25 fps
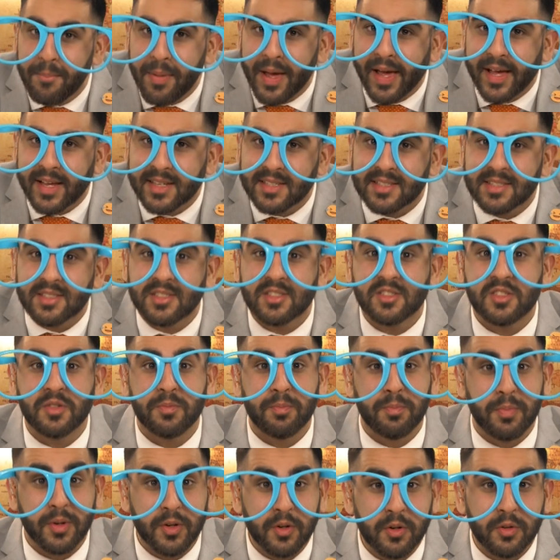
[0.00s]
best to
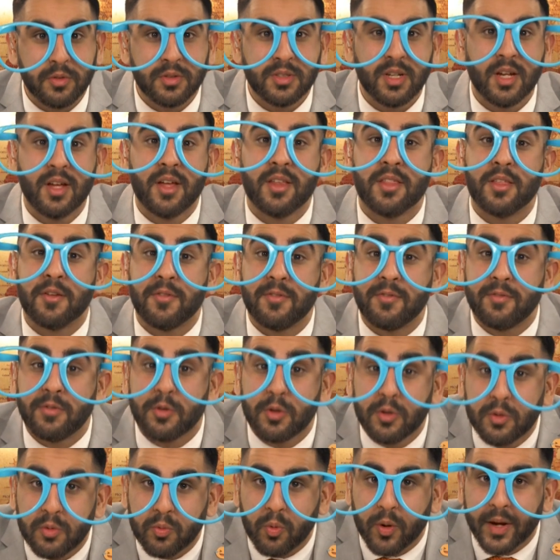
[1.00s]
build the
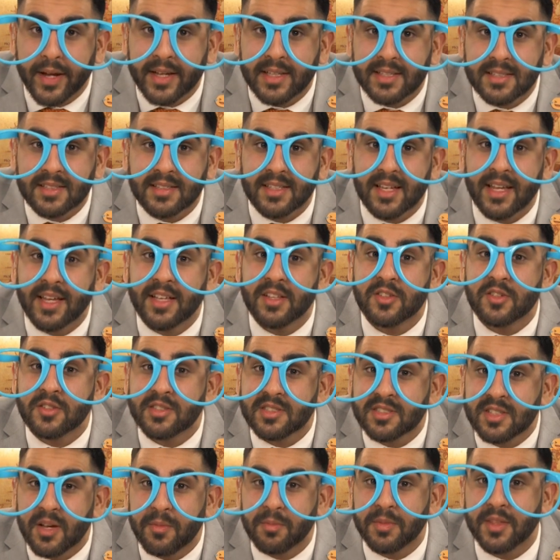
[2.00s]
food waste into
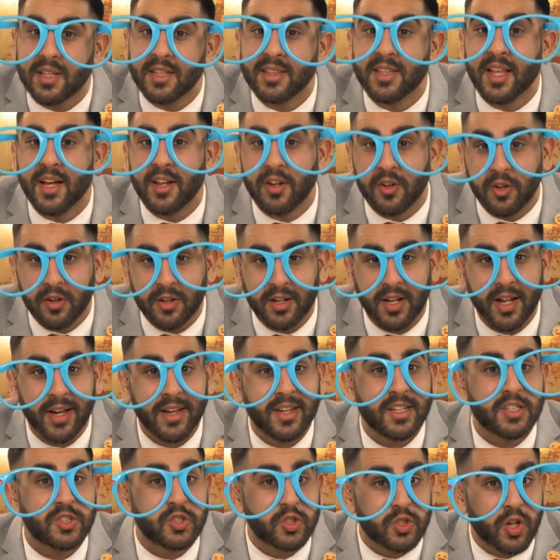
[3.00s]
something that looked
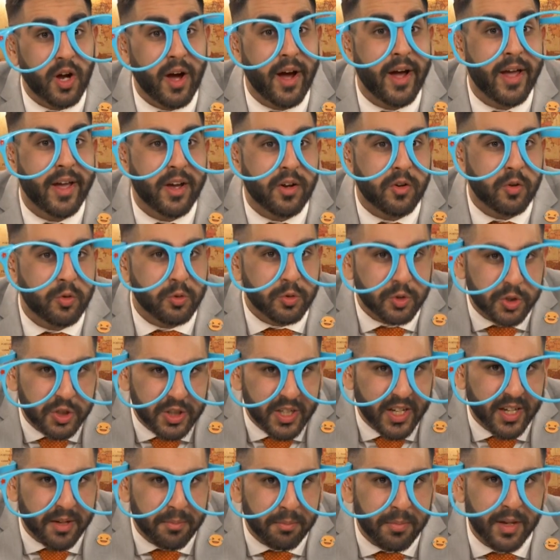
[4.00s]
like a triangle
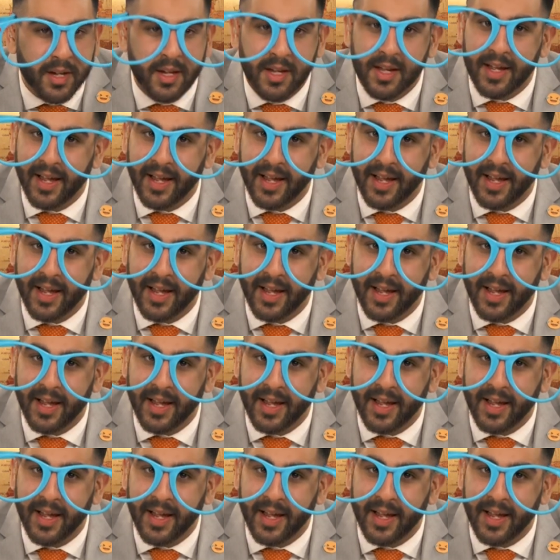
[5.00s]
shape,